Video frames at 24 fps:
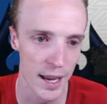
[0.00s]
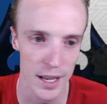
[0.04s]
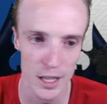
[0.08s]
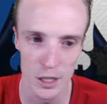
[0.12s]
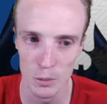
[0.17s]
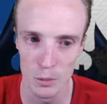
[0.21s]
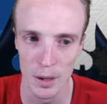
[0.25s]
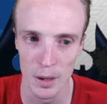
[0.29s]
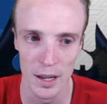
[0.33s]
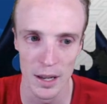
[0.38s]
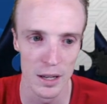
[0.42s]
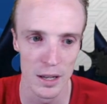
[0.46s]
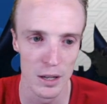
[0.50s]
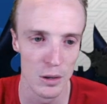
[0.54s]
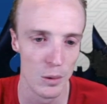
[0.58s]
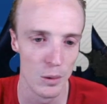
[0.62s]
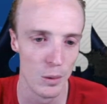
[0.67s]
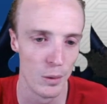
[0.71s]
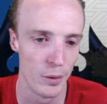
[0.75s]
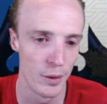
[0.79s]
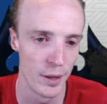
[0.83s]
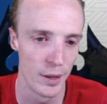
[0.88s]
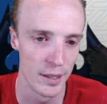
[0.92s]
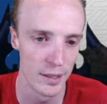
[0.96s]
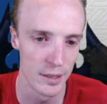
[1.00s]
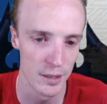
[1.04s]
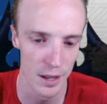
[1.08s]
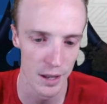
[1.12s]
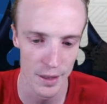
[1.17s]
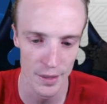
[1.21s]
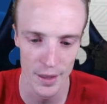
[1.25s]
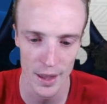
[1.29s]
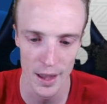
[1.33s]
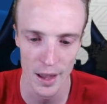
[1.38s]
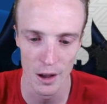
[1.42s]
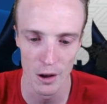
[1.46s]
HP or things
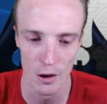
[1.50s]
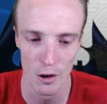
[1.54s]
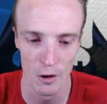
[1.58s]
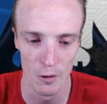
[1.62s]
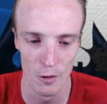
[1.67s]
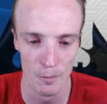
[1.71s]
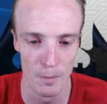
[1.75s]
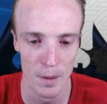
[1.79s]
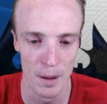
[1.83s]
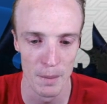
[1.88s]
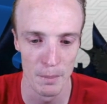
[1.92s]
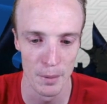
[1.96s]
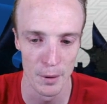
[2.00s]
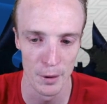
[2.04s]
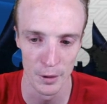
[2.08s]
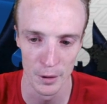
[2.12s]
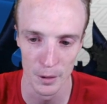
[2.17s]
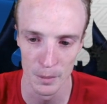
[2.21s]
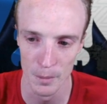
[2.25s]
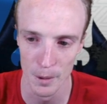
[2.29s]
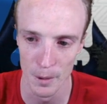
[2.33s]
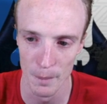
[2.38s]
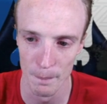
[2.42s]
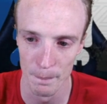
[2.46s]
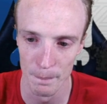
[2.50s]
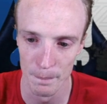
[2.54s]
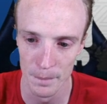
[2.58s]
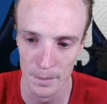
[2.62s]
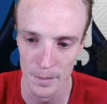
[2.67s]
like that of my Pokemon.